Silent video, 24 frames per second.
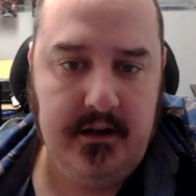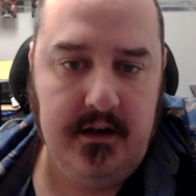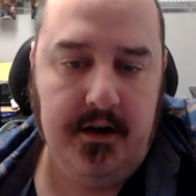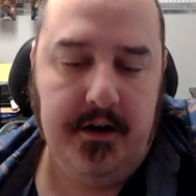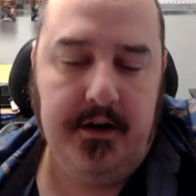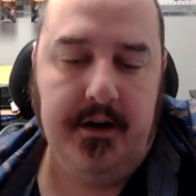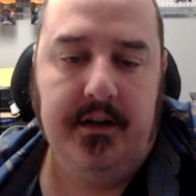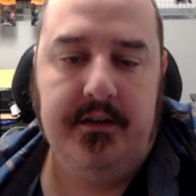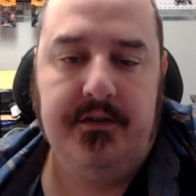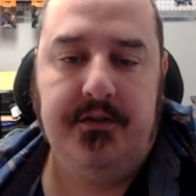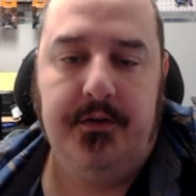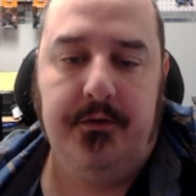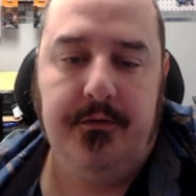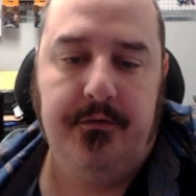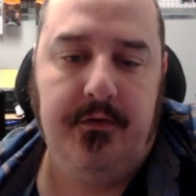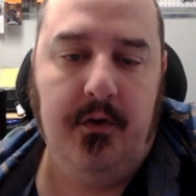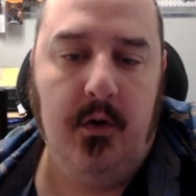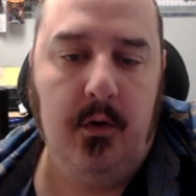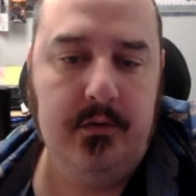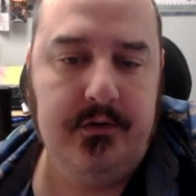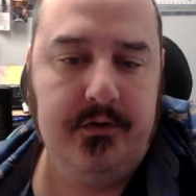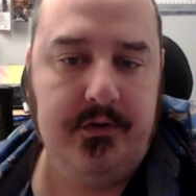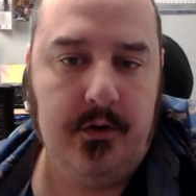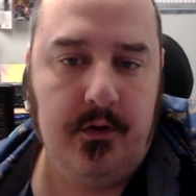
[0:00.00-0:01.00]
Alright, so
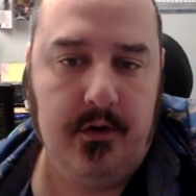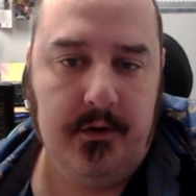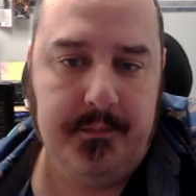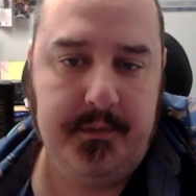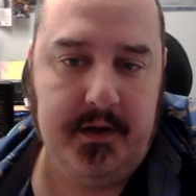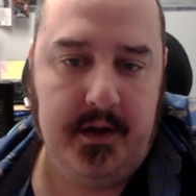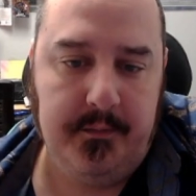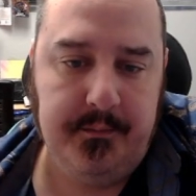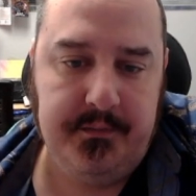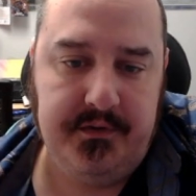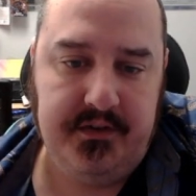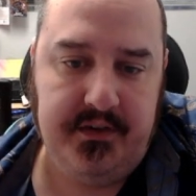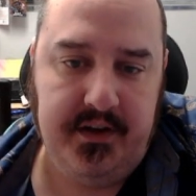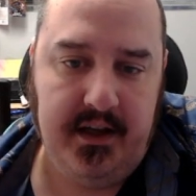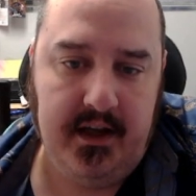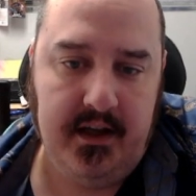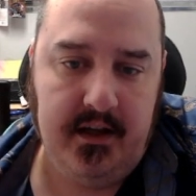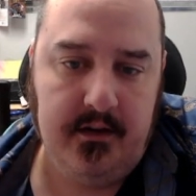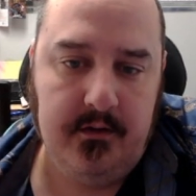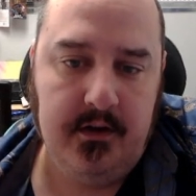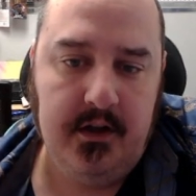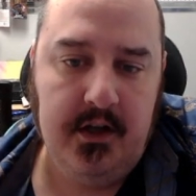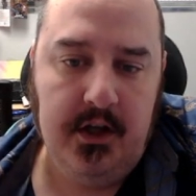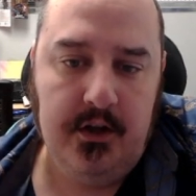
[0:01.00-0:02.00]
Voltorb comes
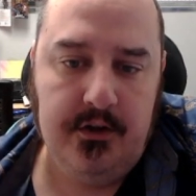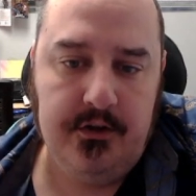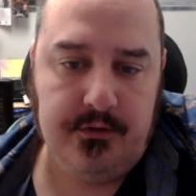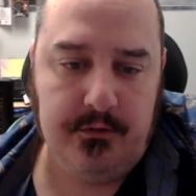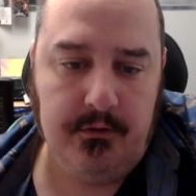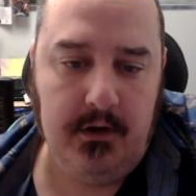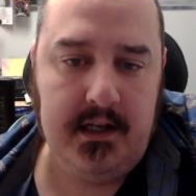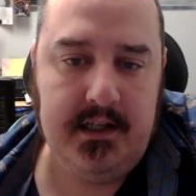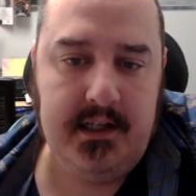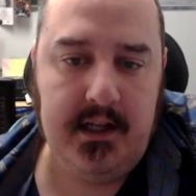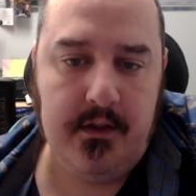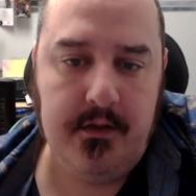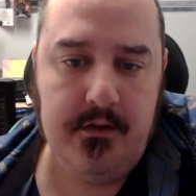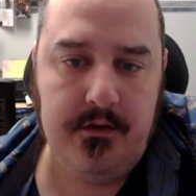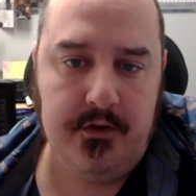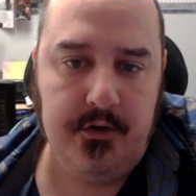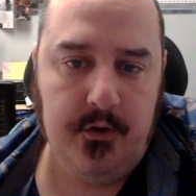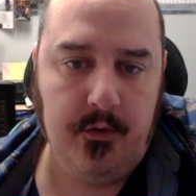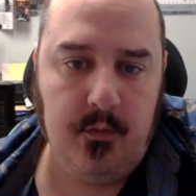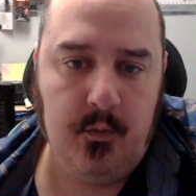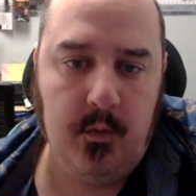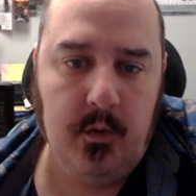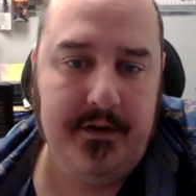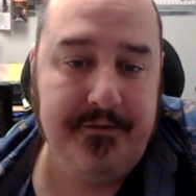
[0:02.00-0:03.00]
down. So right now they're
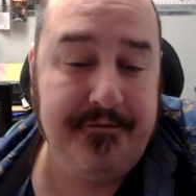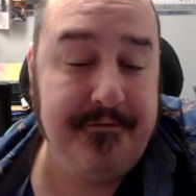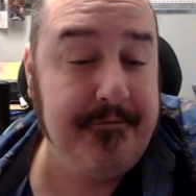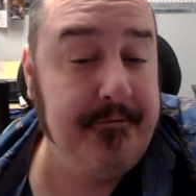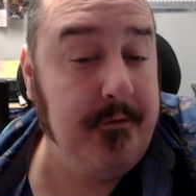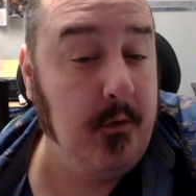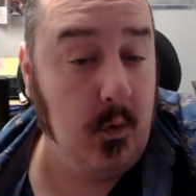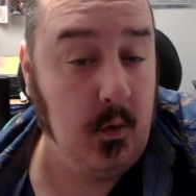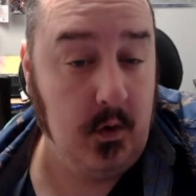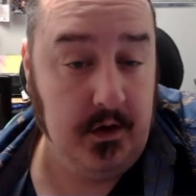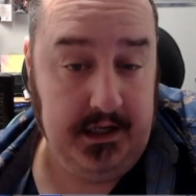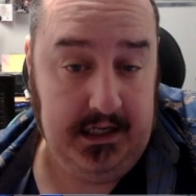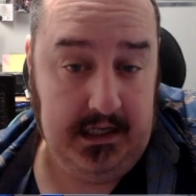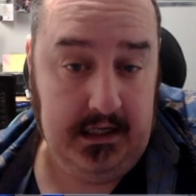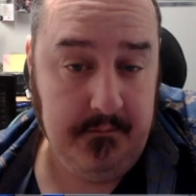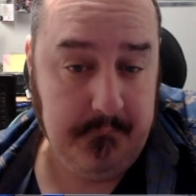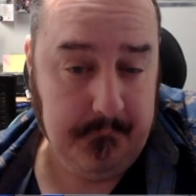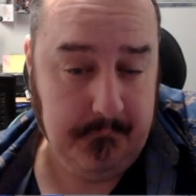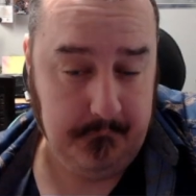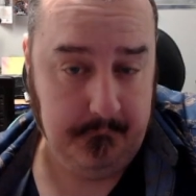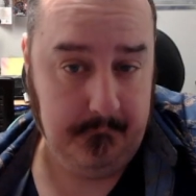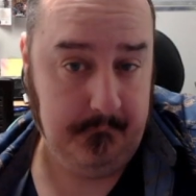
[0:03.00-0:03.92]
doing 140.